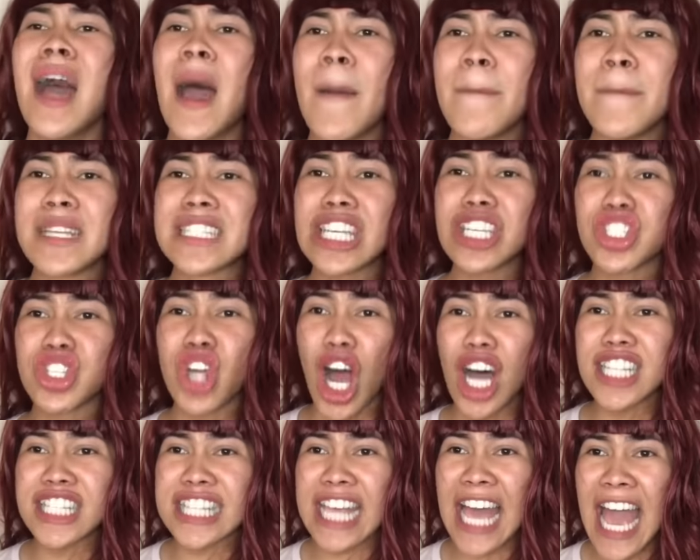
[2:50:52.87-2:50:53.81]
Mrs.
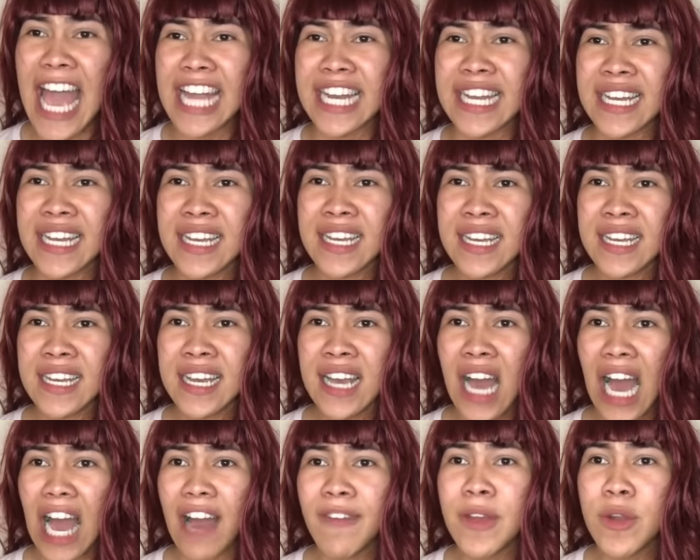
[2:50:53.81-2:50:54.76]
Johnson,
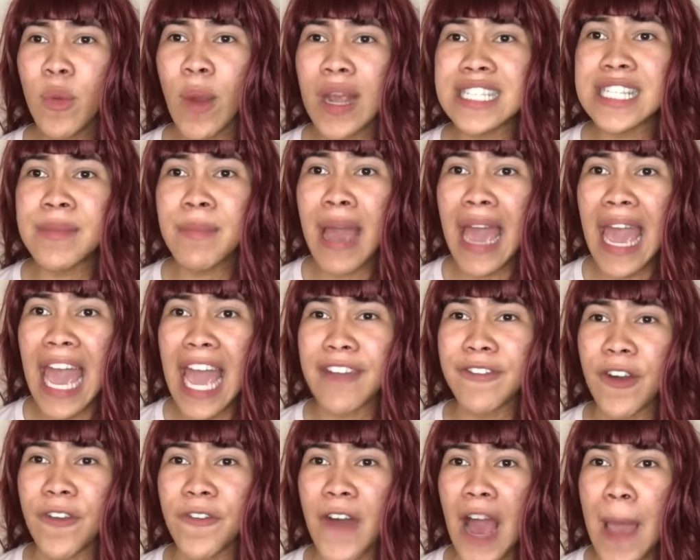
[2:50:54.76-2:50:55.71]
I've been raising my hand
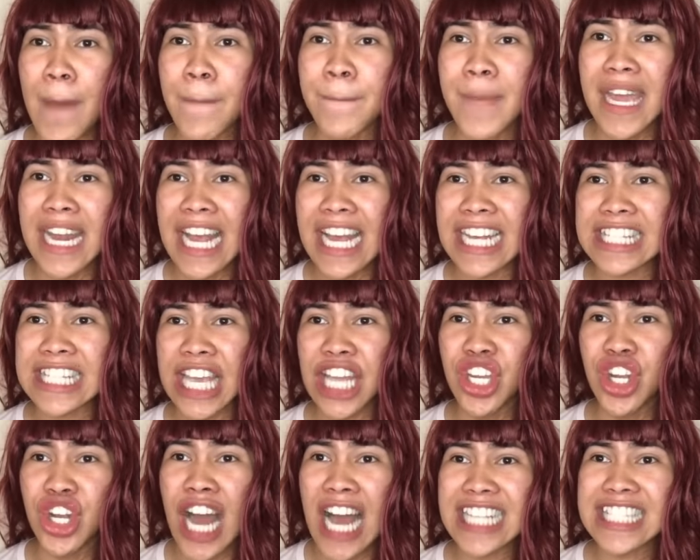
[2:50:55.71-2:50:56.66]
for 5 minutes. Can
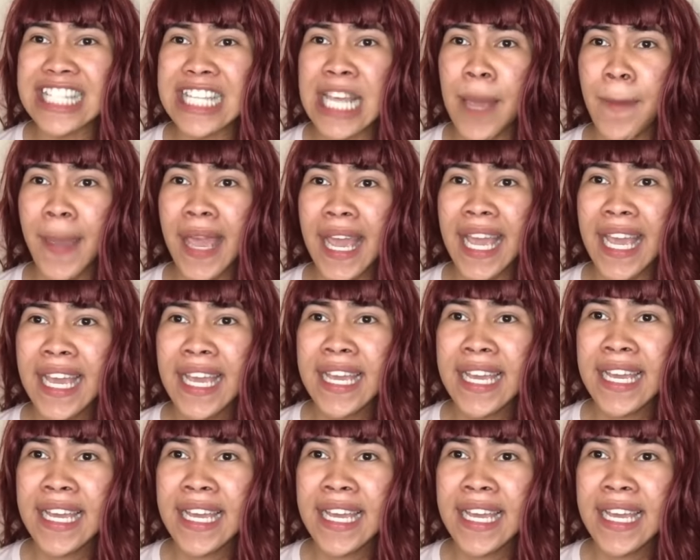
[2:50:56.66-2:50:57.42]
you not see me?